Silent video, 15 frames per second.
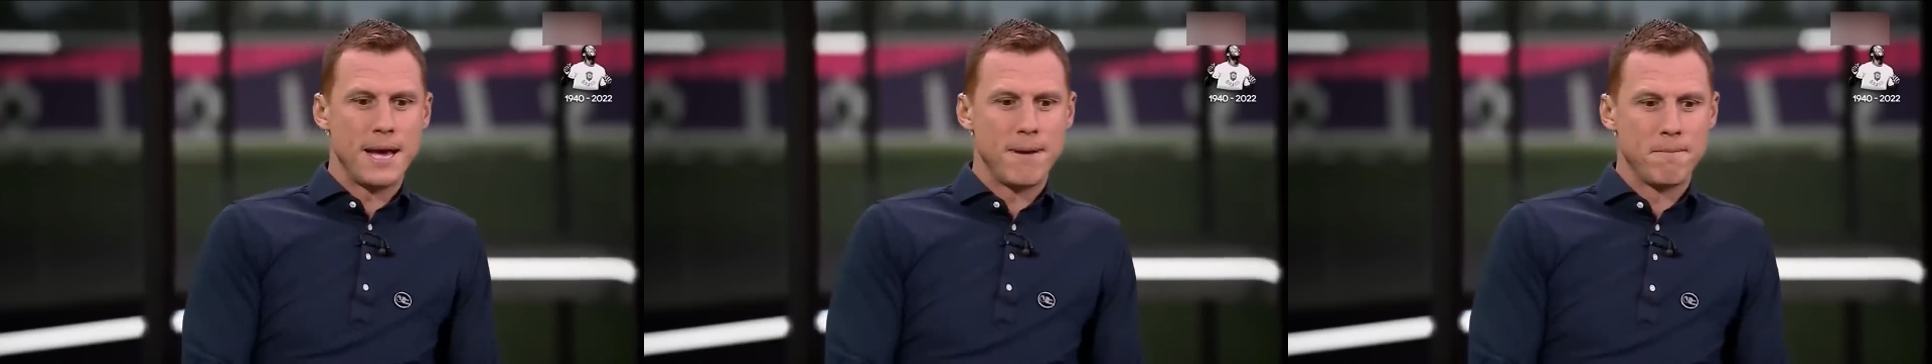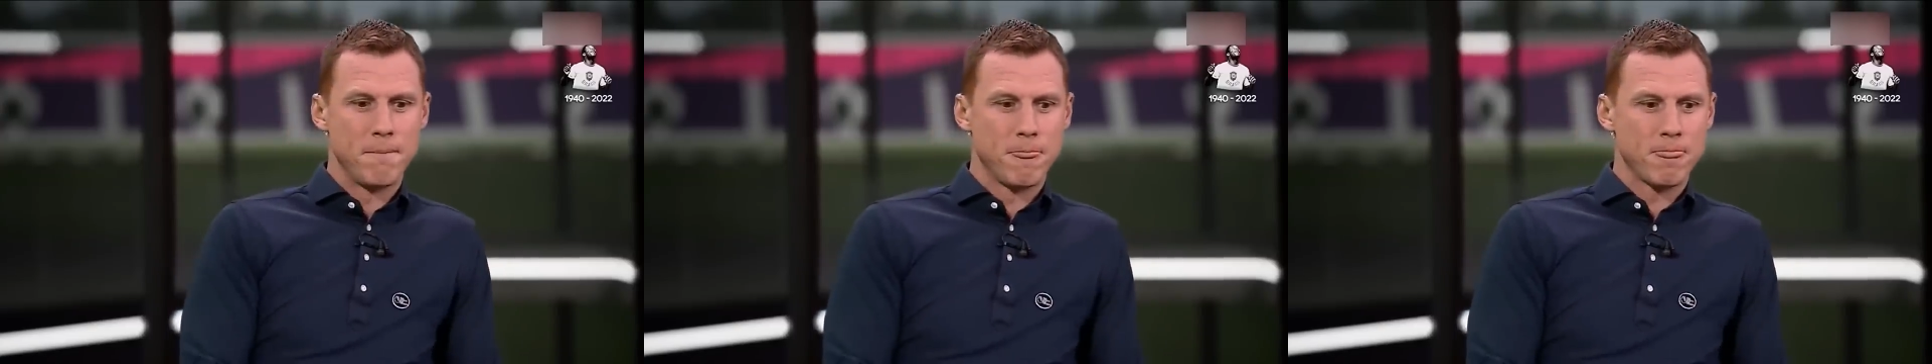
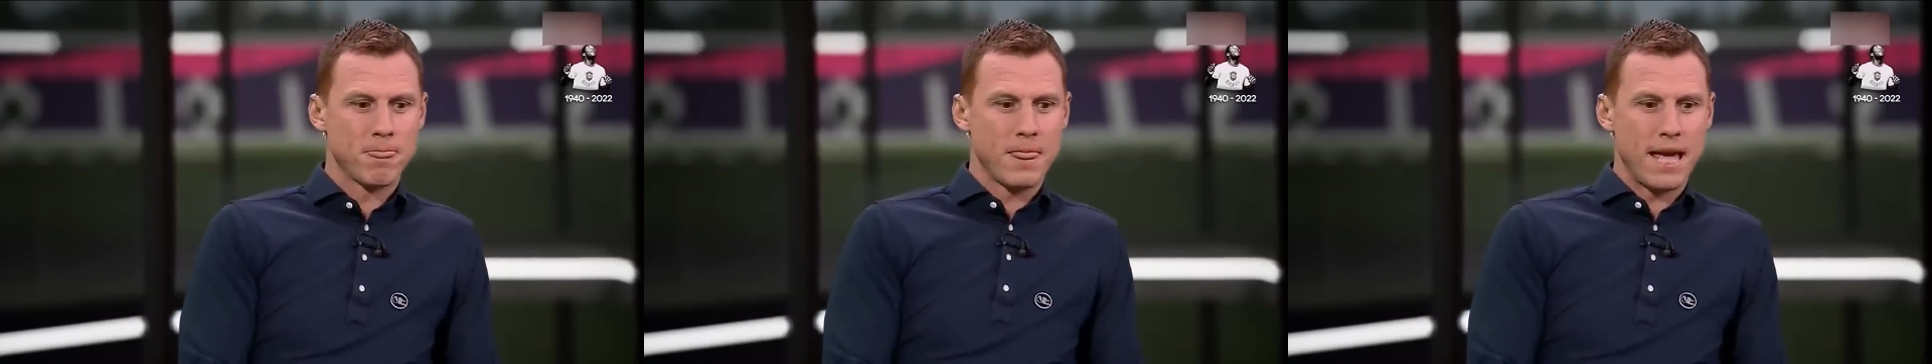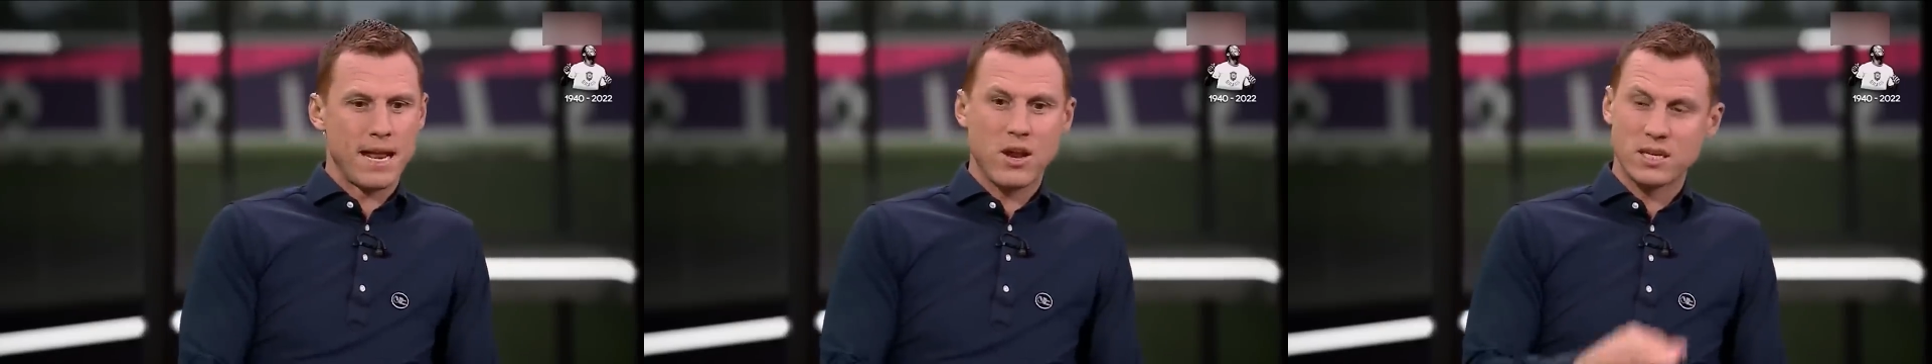
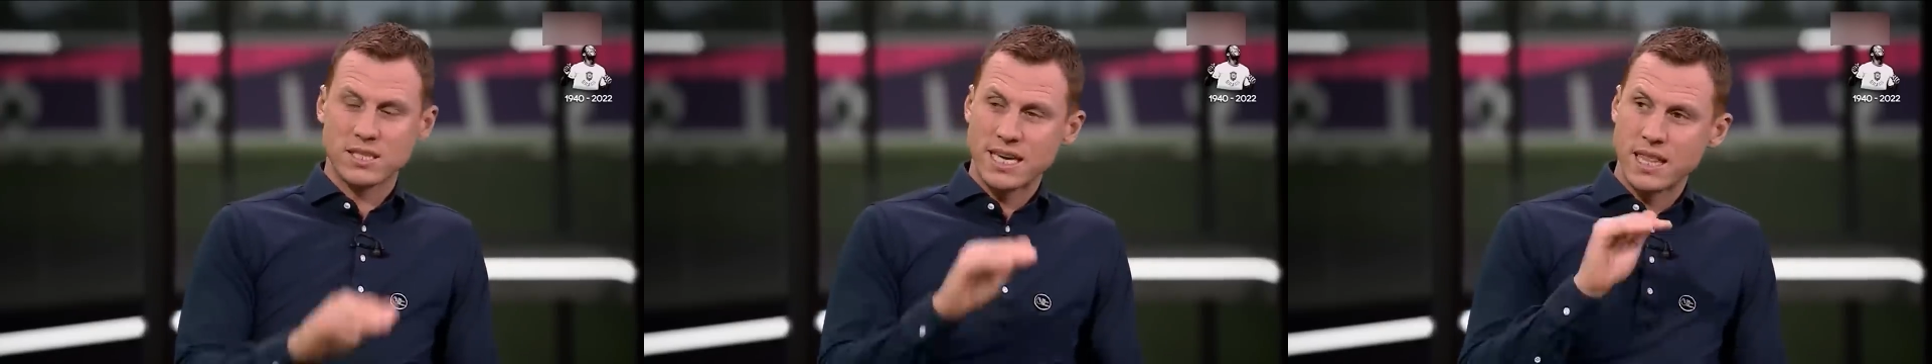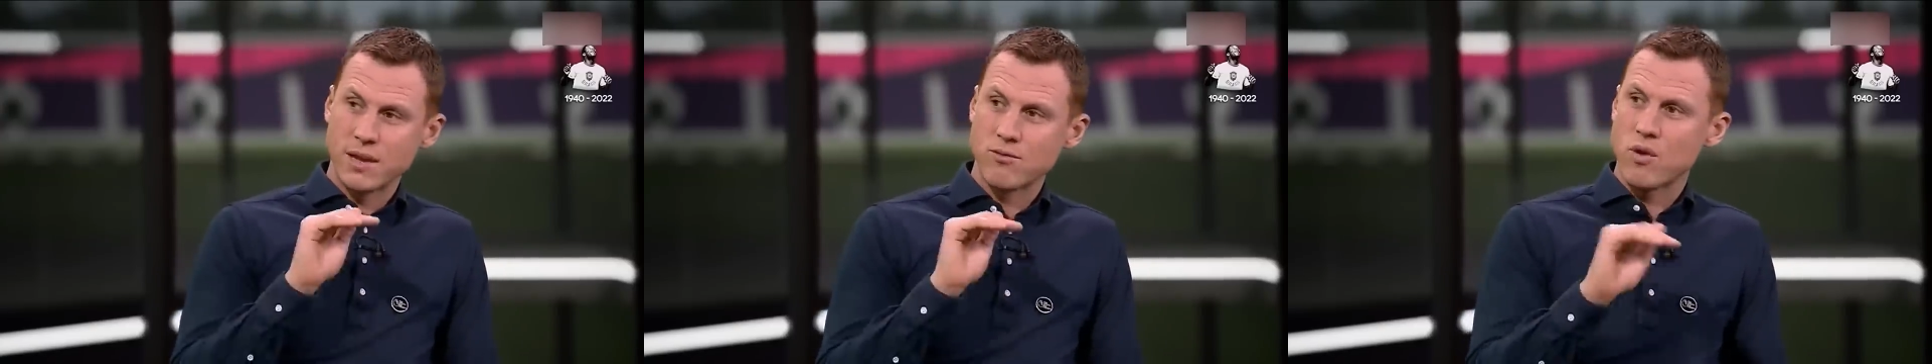And
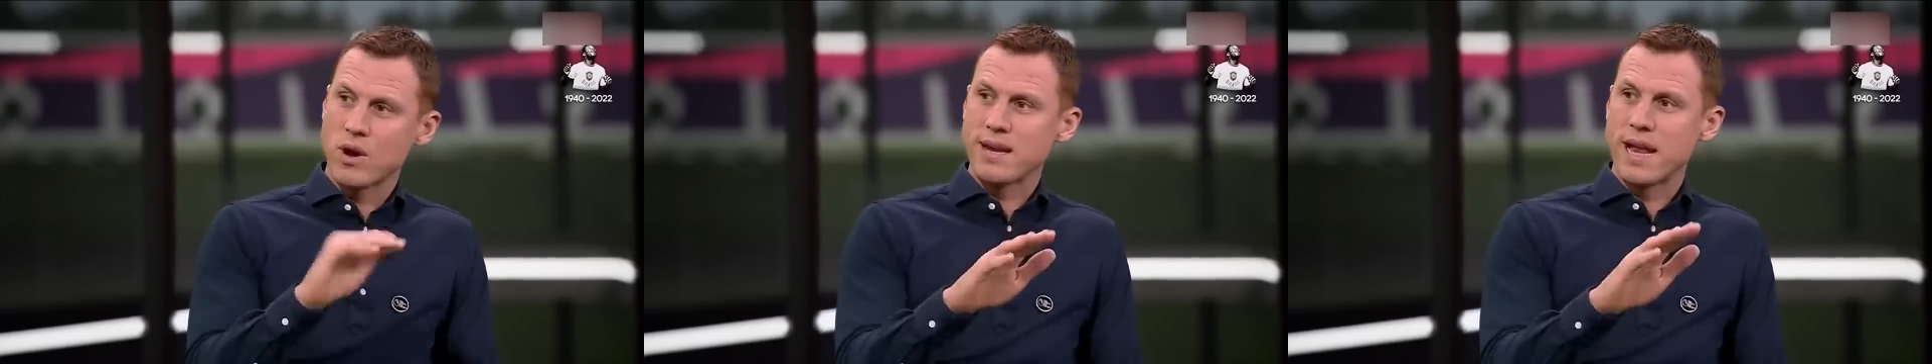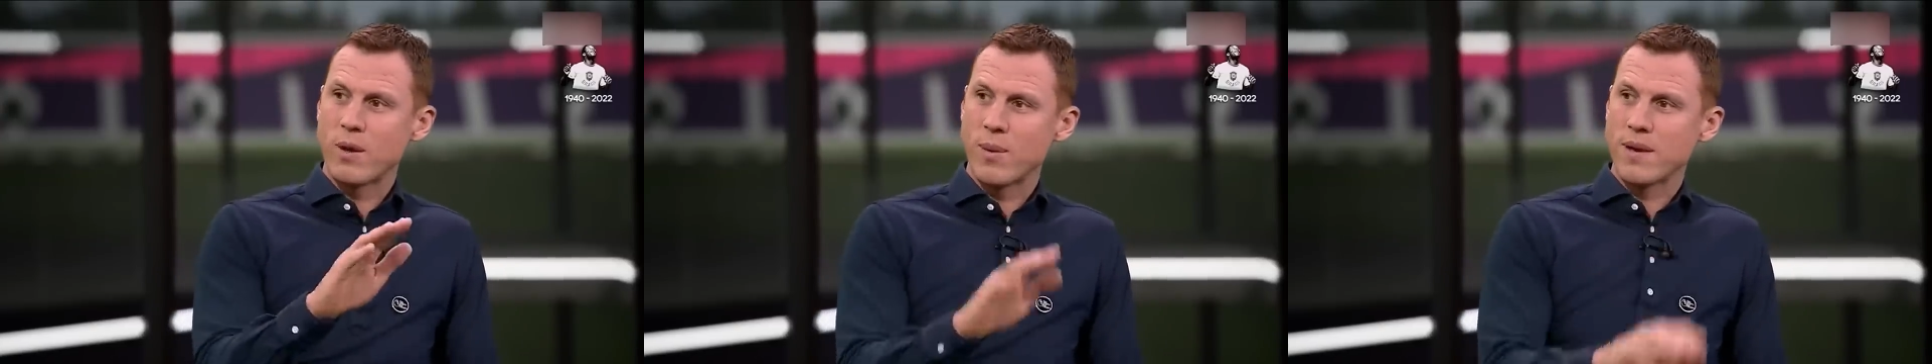like I say, they're
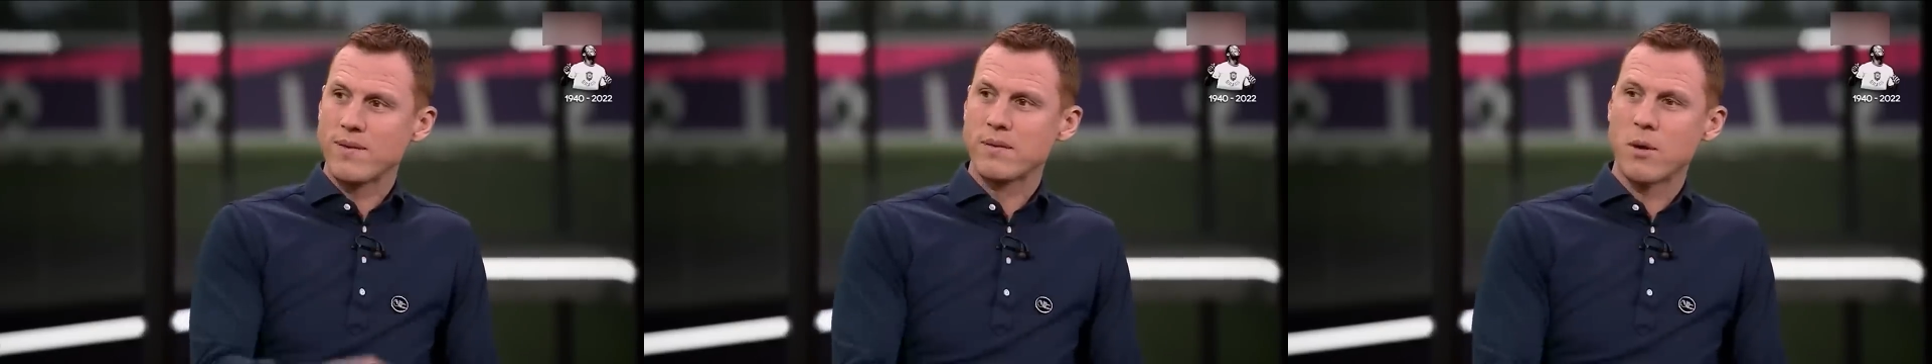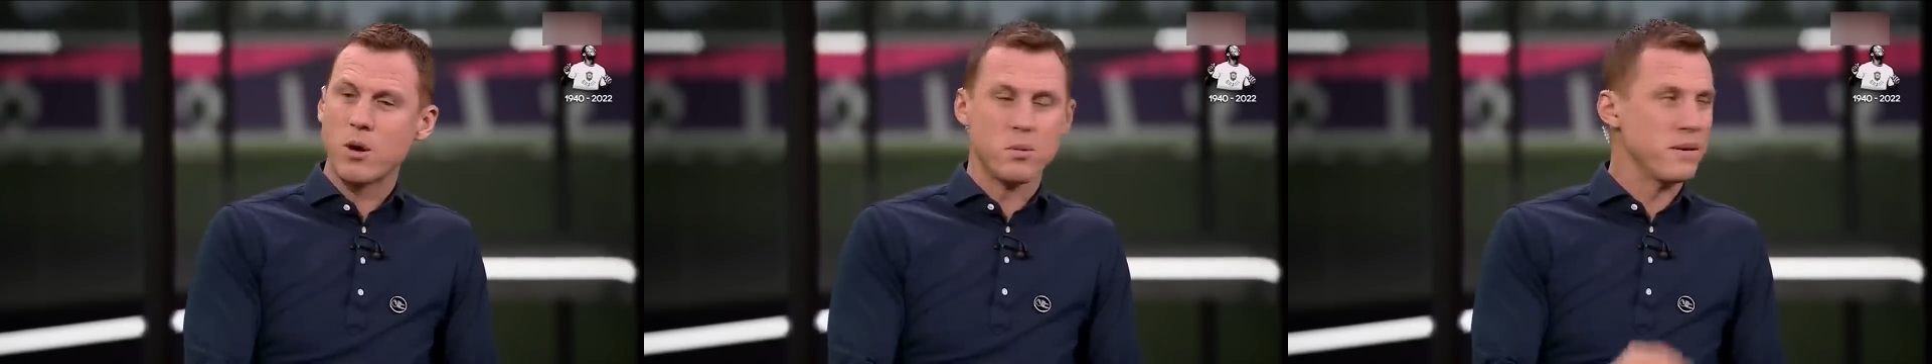riding that
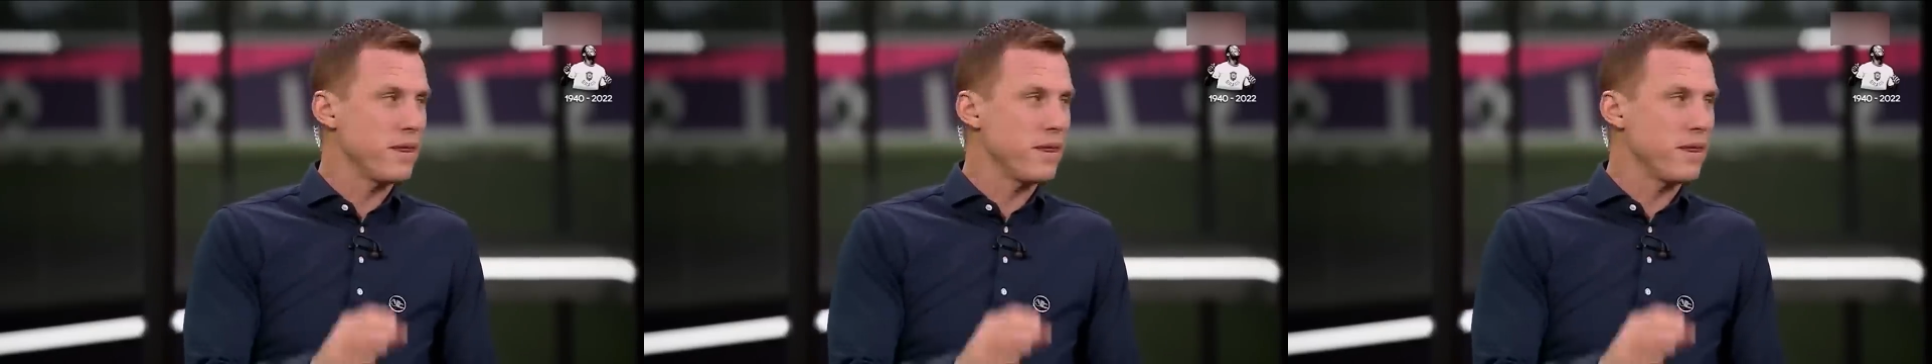wave at the